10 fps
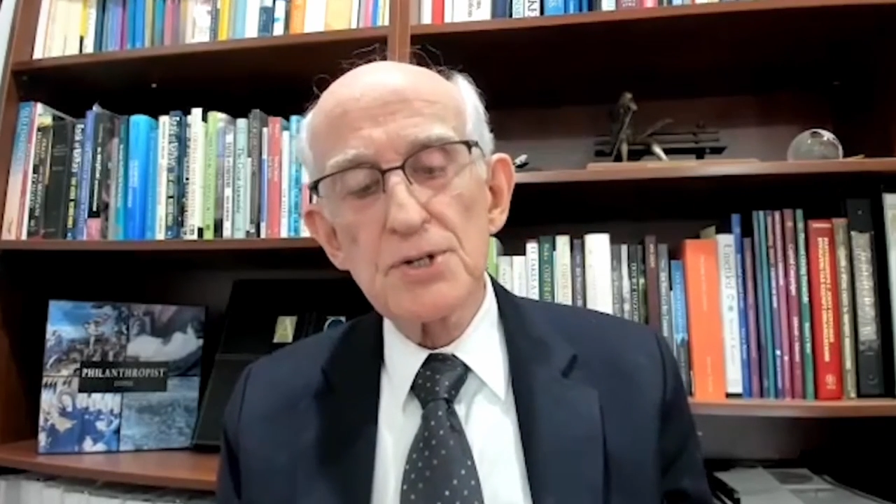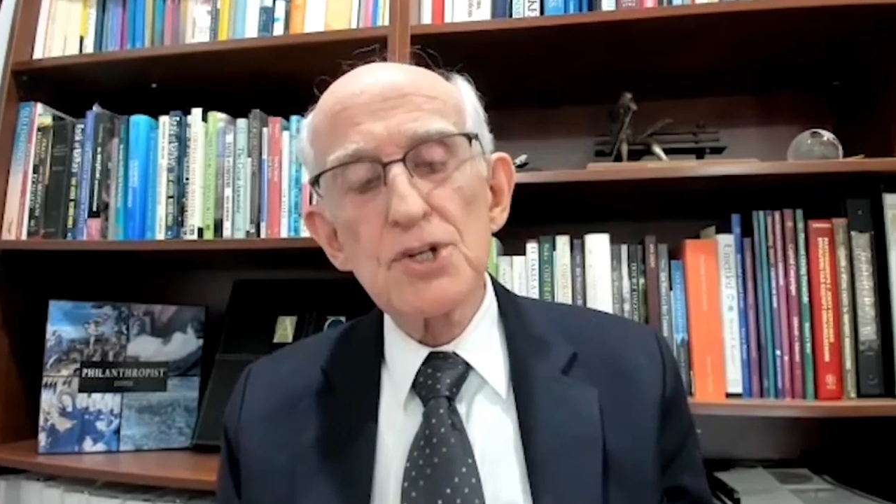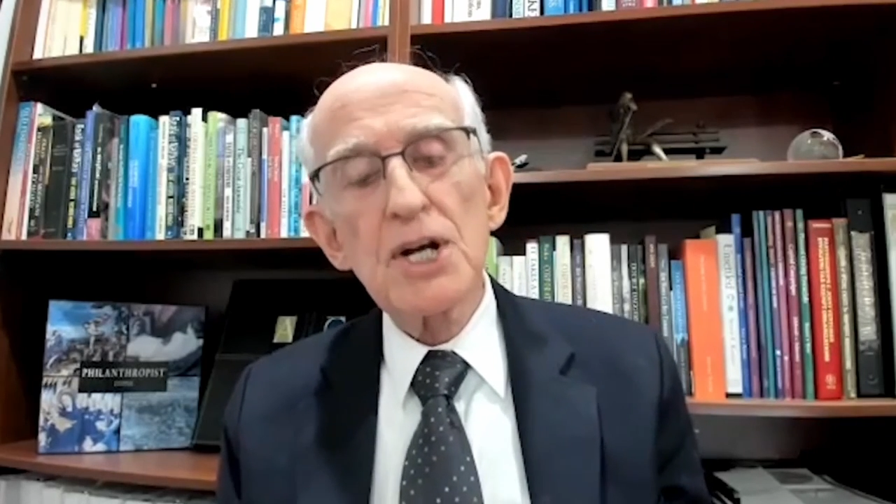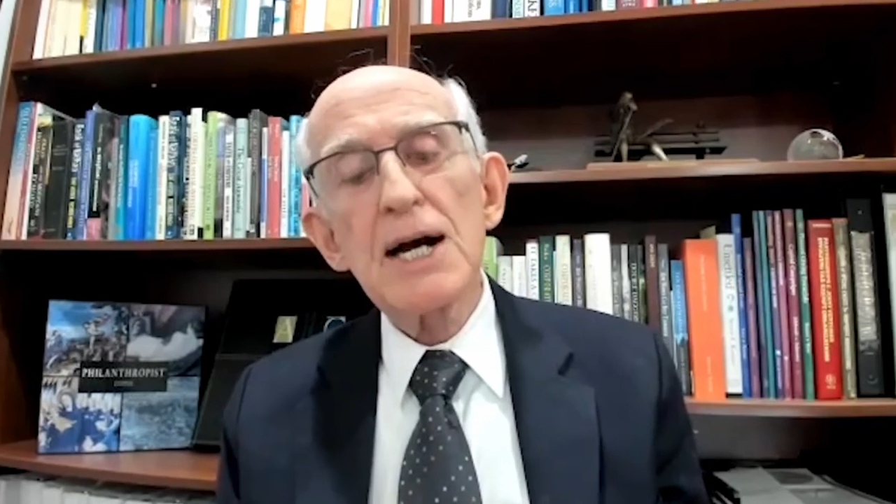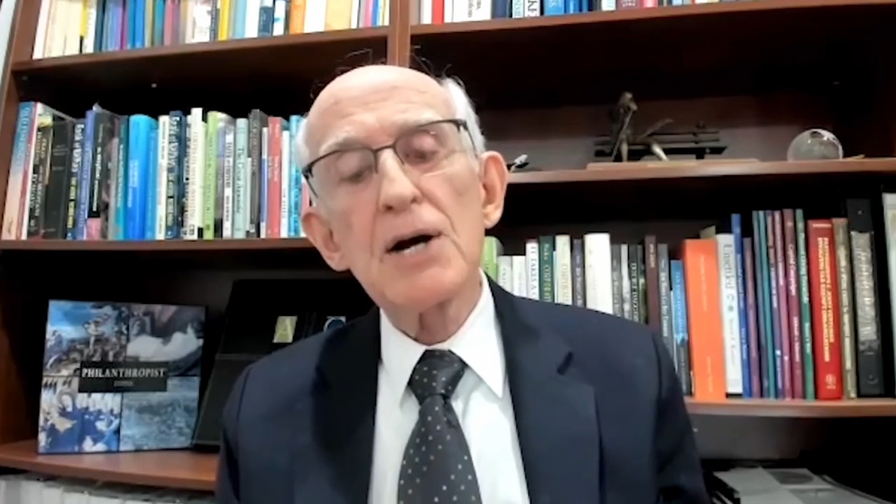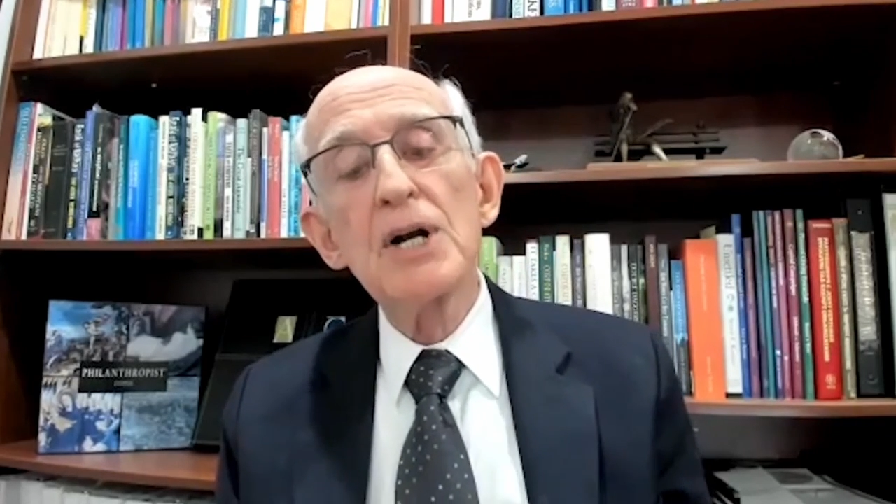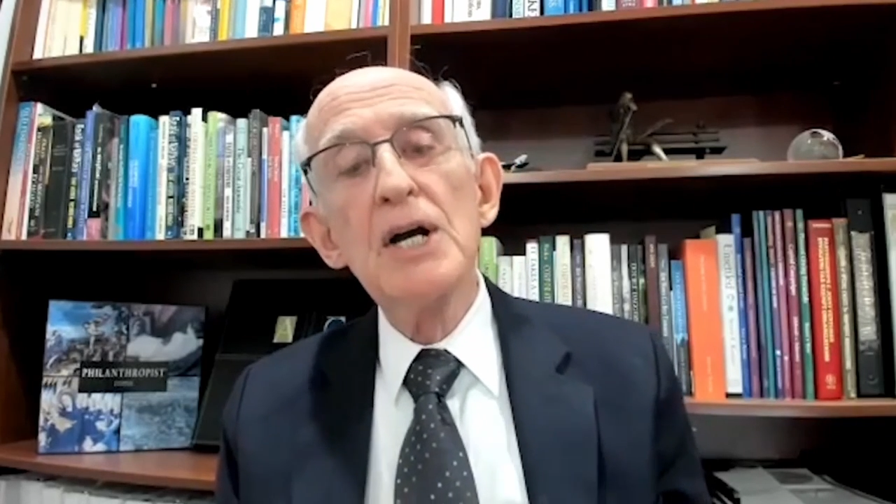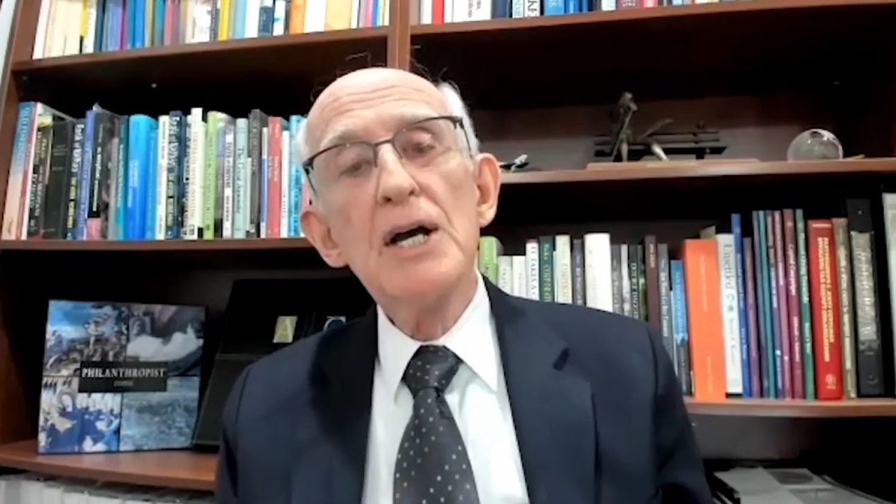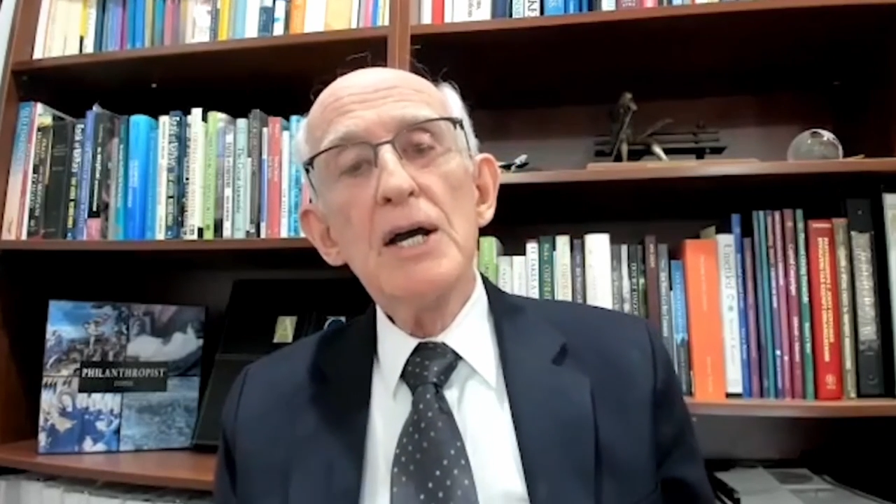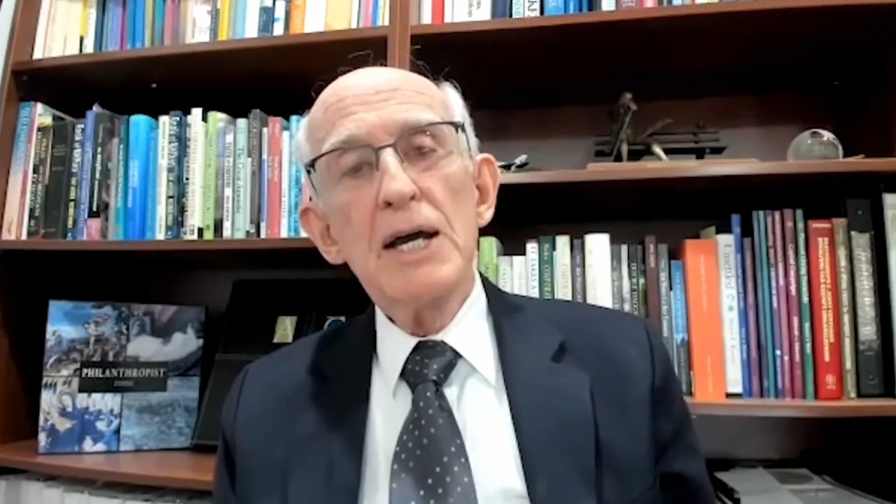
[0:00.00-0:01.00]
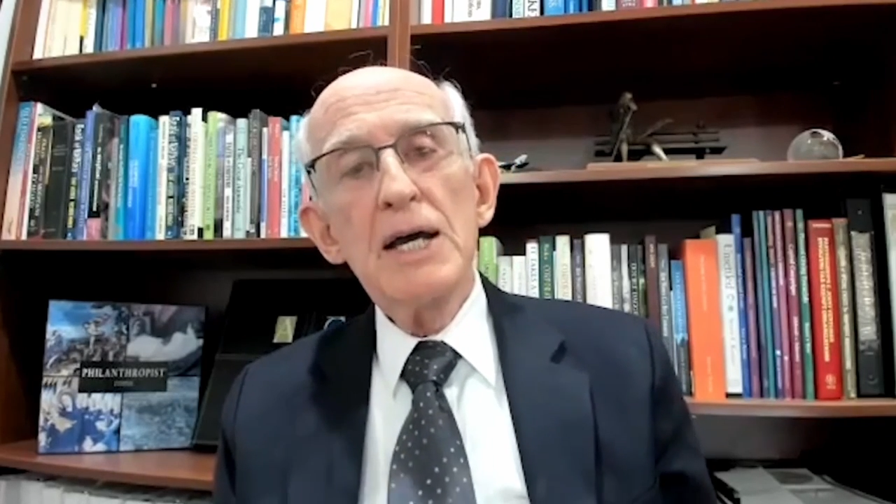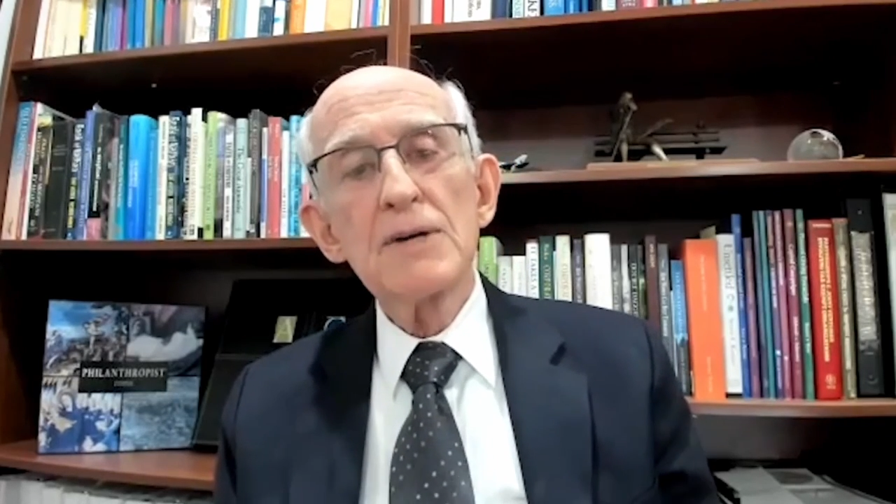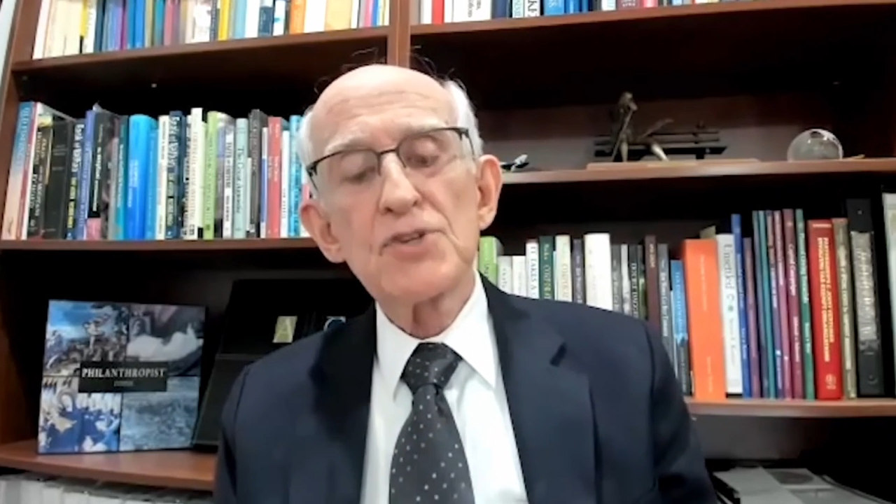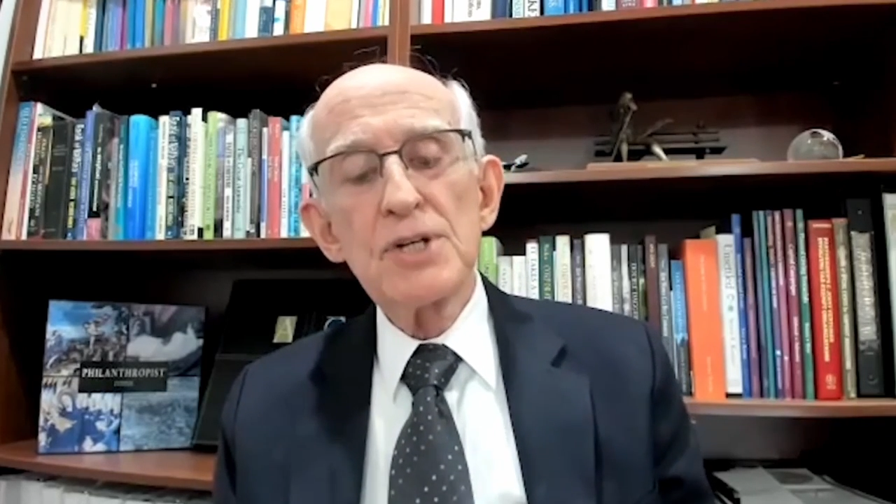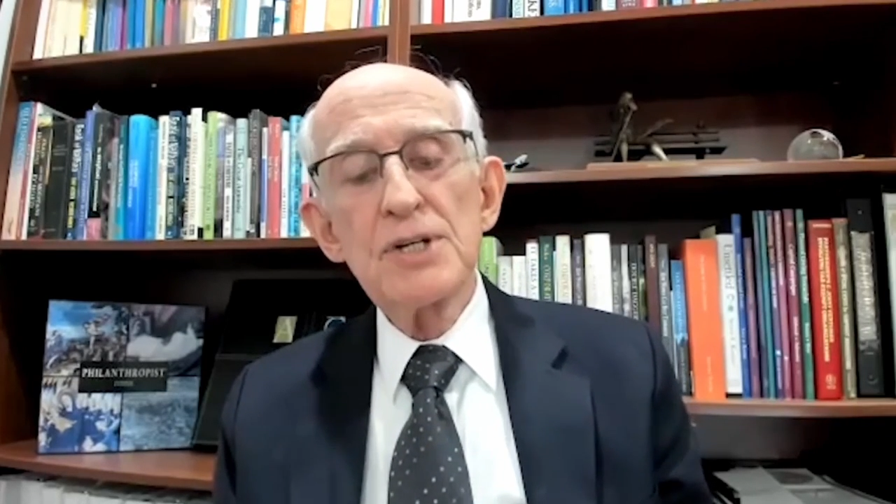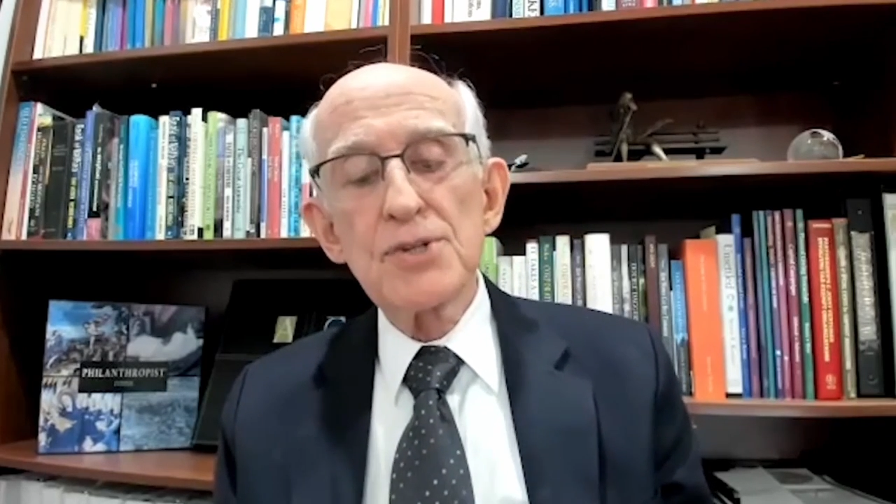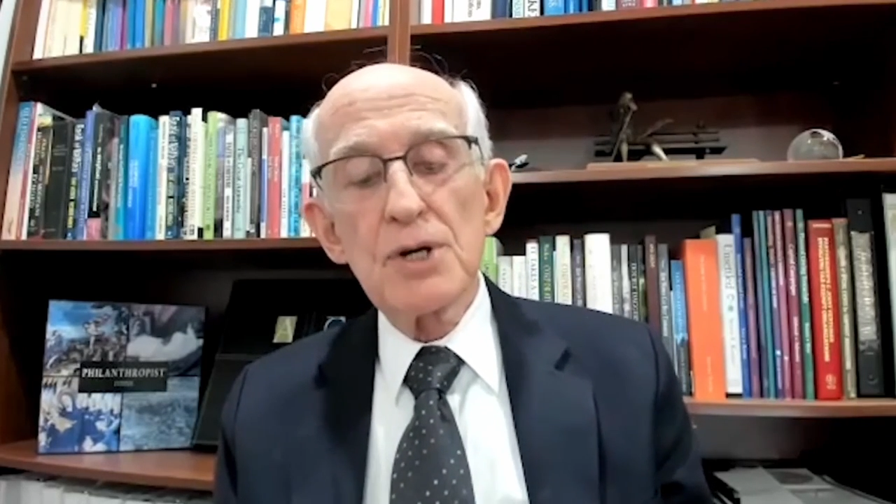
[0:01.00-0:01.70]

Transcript: Check out NFC's